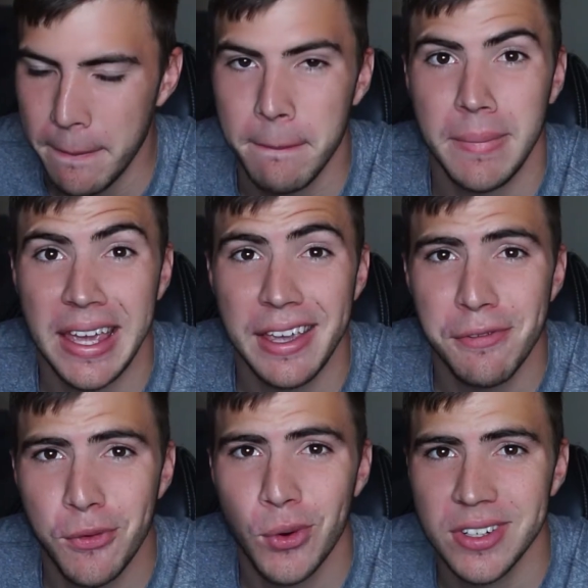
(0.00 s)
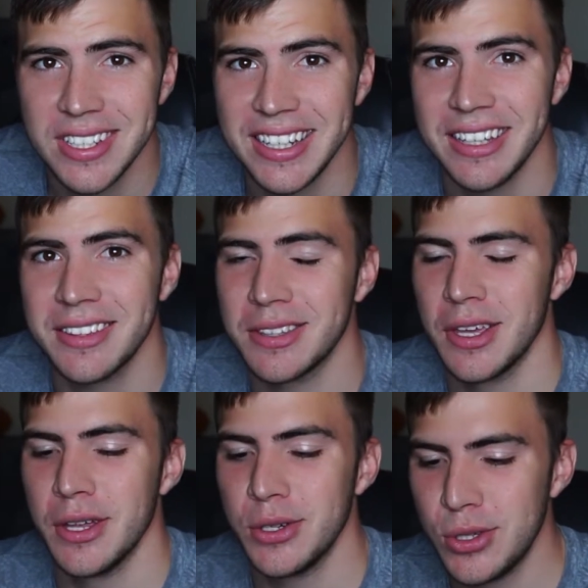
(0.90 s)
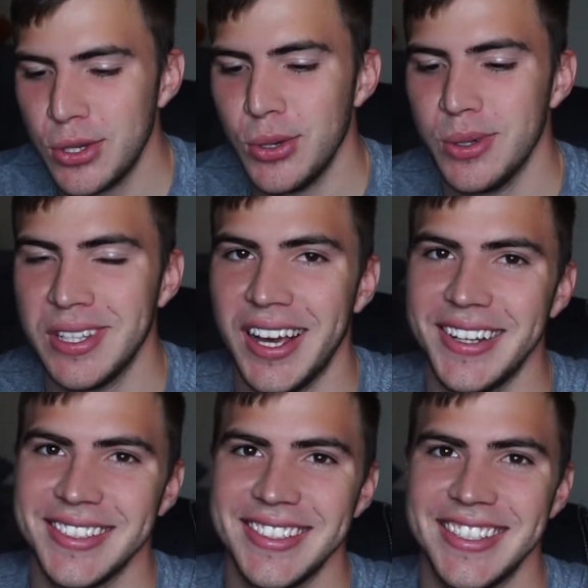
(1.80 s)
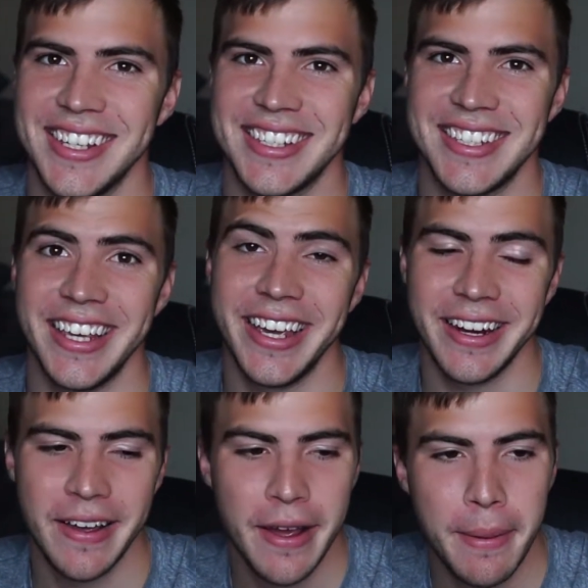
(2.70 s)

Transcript: May 14th, 2016,